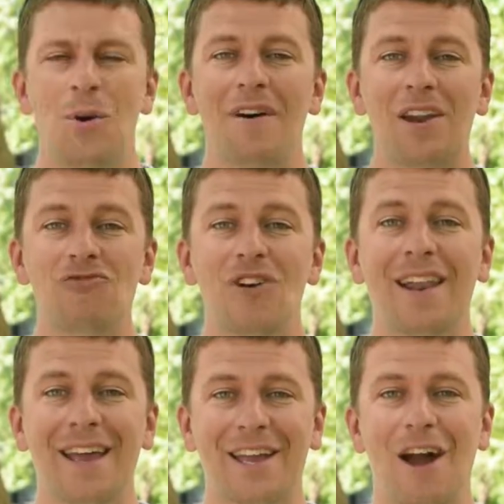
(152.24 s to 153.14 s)
We've had a
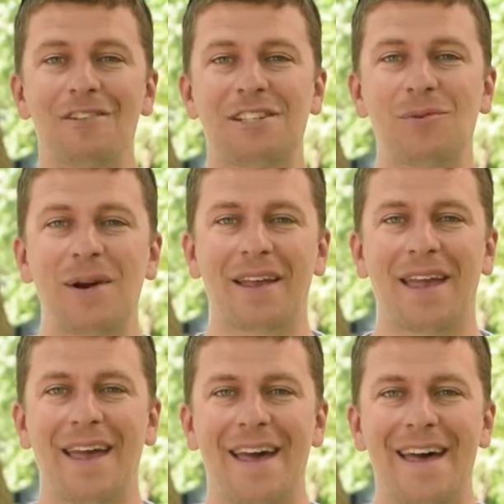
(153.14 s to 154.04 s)
really encouraging week
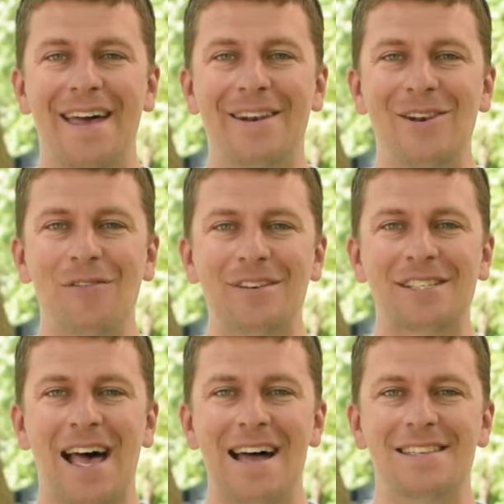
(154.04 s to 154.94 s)
here in Novi
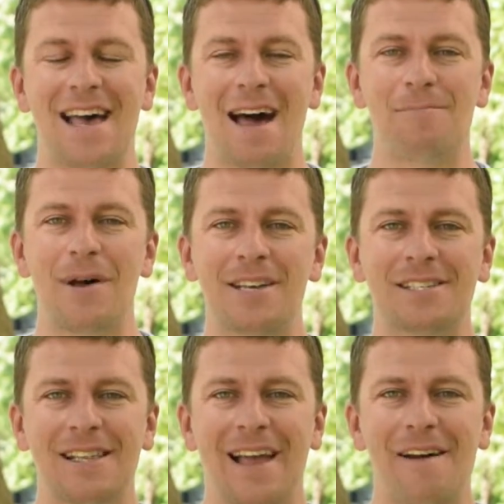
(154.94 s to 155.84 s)
Sad, and
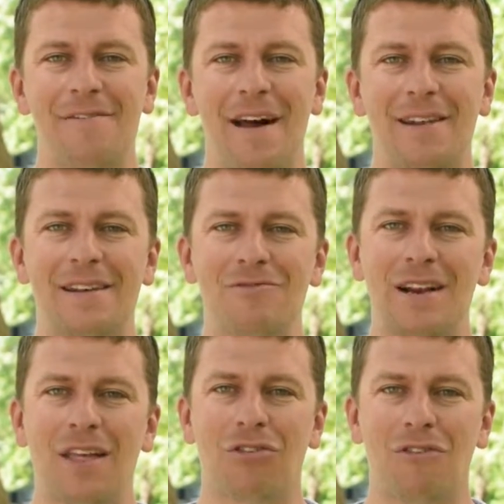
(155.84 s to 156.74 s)
personally I found it
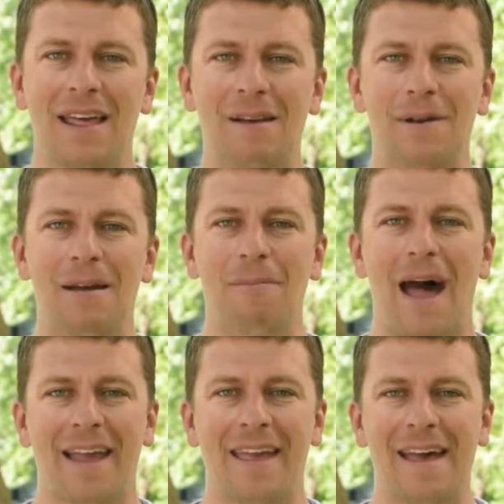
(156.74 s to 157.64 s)
really thrilling being
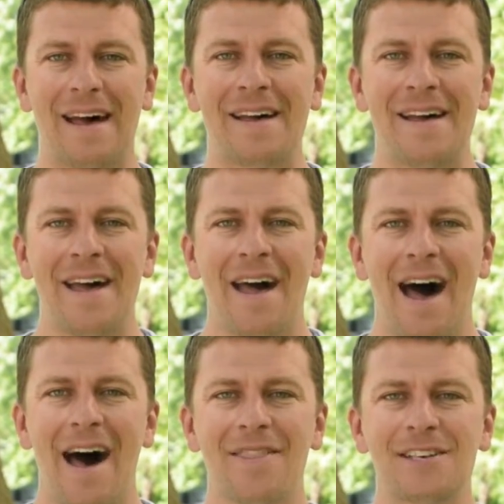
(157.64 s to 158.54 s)
back here.
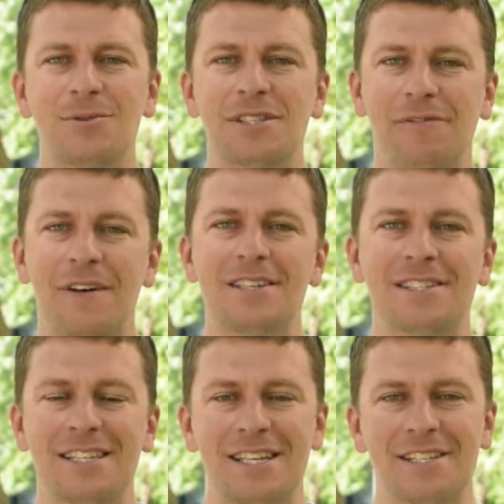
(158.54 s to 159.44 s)
This was the first
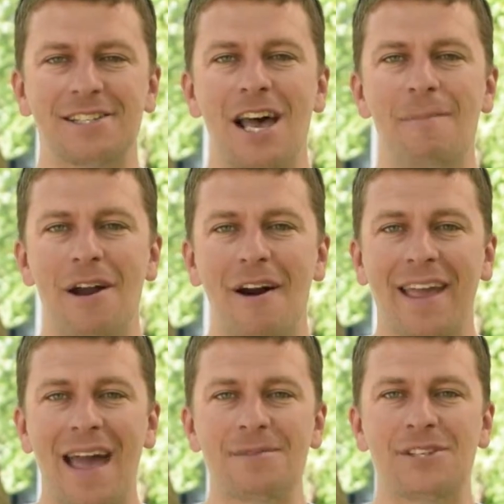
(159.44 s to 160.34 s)
city in Serbia I
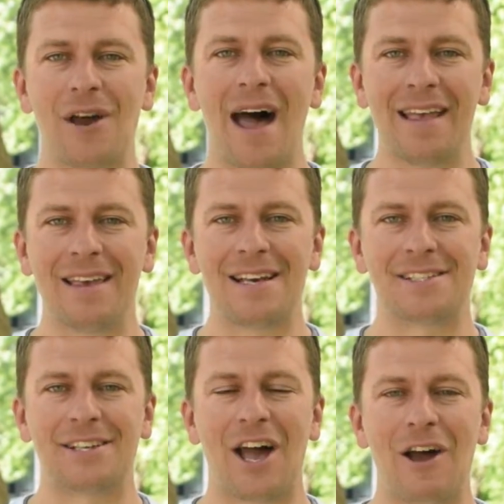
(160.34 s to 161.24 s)
came to 8
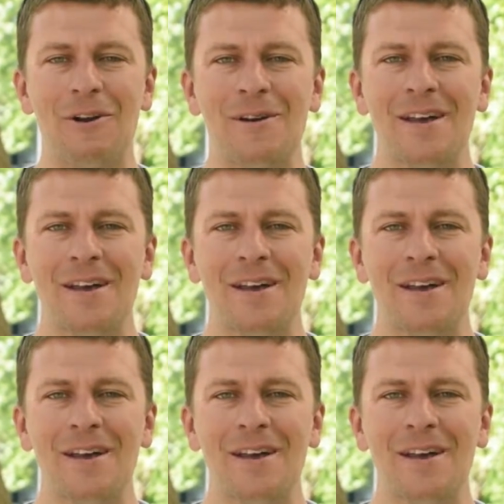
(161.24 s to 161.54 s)
years ago,